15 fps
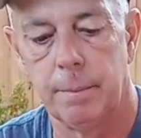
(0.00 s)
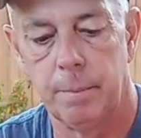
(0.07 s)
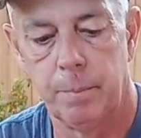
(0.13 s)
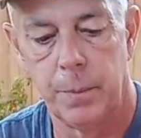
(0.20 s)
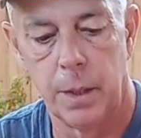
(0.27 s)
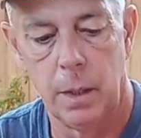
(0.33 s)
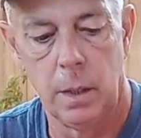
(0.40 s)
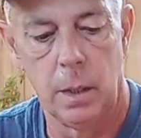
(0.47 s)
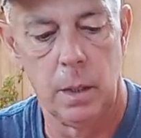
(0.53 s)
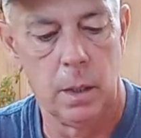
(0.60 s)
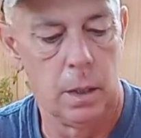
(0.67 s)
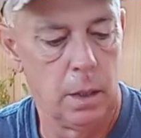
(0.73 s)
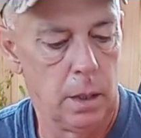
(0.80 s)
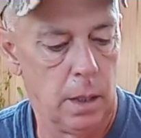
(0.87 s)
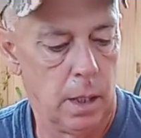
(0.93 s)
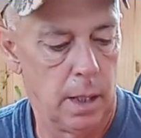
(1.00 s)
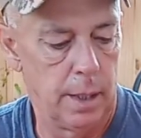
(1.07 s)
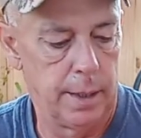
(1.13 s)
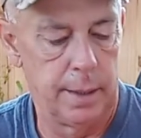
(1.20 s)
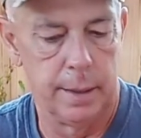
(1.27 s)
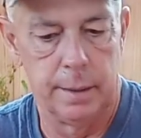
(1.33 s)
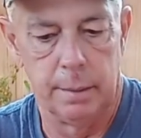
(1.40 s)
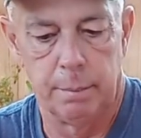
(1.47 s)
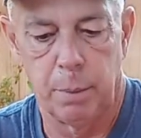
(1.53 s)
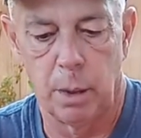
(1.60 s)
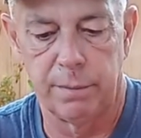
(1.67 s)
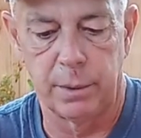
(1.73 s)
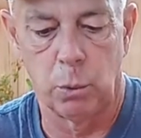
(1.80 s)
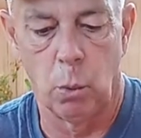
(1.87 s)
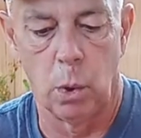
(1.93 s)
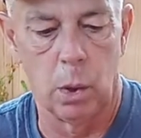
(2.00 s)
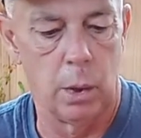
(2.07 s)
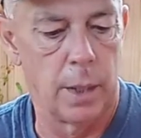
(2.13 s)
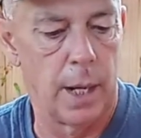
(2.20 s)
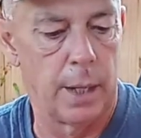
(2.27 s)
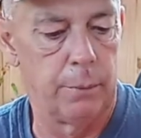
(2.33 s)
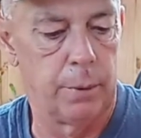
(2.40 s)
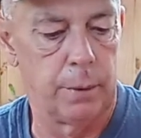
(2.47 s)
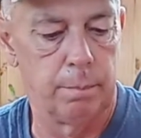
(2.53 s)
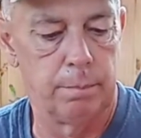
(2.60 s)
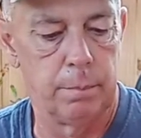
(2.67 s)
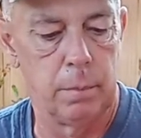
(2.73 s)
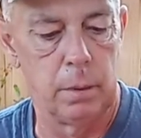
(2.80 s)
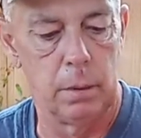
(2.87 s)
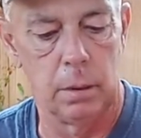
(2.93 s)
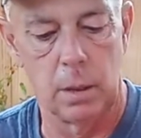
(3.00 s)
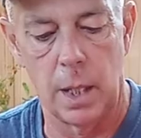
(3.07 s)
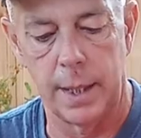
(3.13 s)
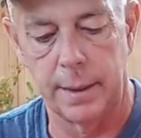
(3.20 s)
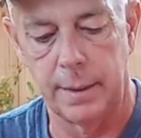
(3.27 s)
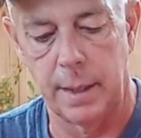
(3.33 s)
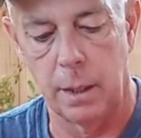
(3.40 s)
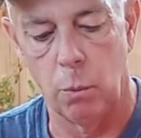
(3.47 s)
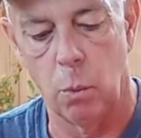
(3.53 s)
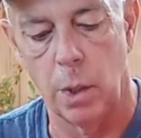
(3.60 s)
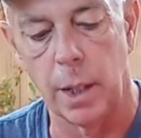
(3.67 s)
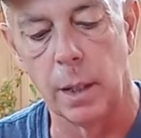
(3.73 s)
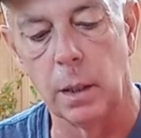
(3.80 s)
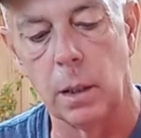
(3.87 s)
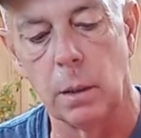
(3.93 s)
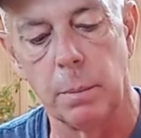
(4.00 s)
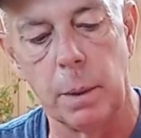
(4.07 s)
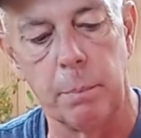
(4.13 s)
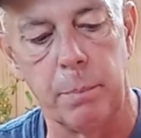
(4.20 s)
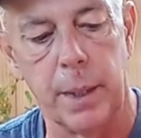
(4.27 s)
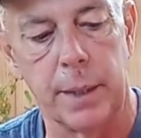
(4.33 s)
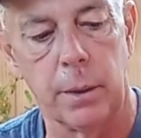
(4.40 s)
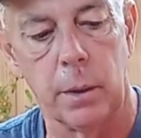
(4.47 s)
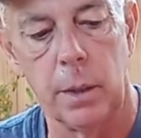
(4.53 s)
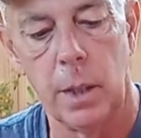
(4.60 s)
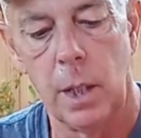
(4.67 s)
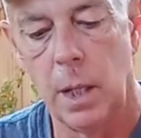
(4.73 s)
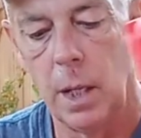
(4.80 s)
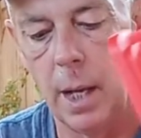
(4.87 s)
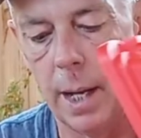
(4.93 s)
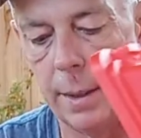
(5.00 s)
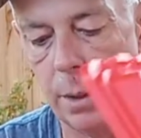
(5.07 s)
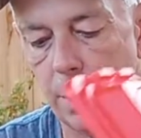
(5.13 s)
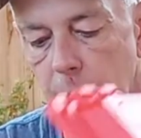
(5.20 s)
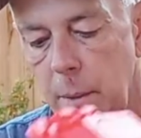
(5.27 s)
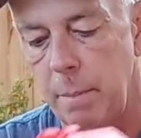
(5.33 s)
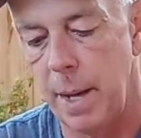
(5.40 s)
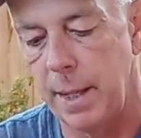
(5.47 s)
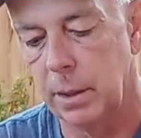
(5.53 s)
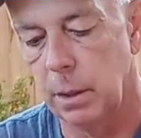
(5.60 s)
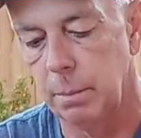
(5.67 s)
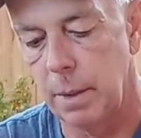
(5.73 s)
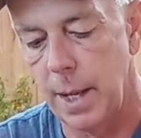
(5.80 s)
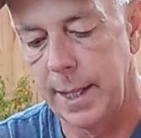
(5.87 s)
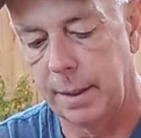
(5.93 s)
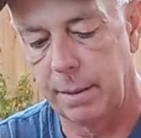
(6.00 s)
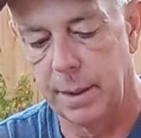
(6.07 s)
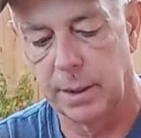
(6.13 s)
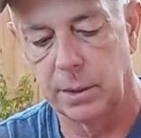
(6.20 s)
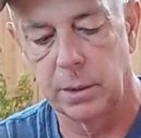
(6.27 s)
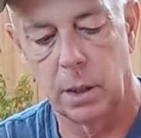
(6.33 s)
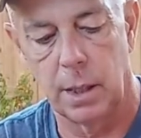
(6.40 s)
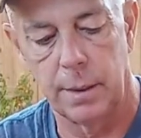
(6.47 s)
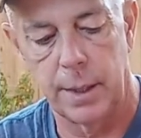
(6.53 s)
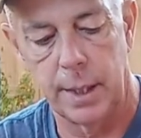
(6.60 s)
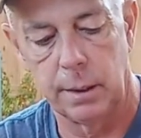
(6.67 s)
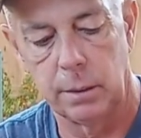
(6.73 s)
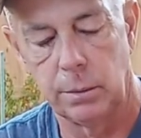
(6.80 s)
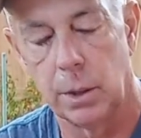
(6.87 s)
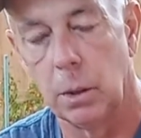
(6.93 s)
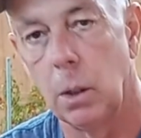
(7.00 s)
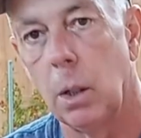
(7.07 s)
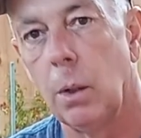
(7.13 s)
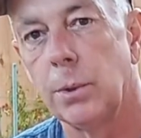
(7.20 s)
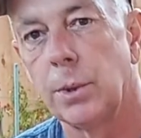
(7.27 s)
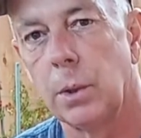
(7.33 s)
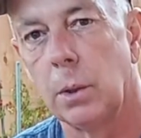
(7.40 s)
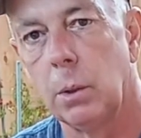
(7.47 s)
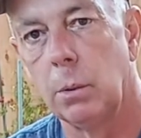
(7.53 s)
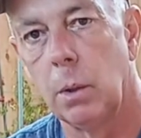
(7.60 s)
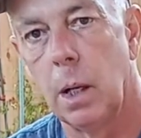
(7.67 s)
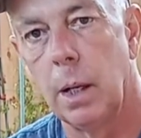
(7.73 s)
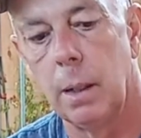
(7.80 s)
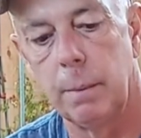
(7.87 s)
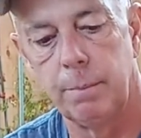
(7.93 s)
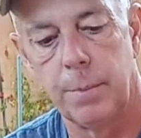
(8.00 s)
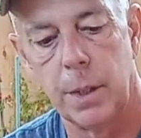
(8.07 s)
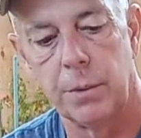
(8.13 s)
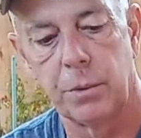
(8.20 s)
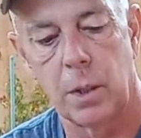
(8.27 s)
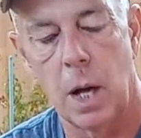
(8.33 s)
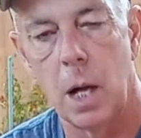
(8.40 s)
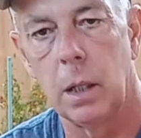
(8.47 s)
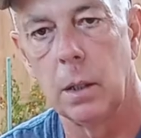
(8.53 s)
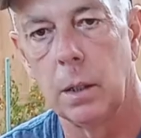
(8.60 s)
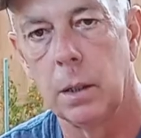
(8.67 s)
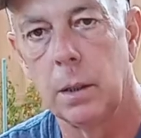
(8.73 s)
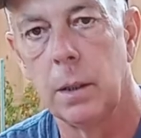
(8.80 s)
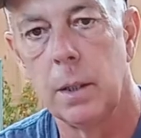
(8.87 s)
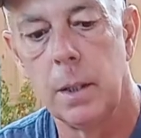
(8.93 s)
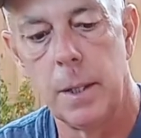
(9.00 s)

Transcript: Uh, in a perfect world, I would like to get one a little bit bigger. I know they make them like this. Uh, they're, they're also uh, this color.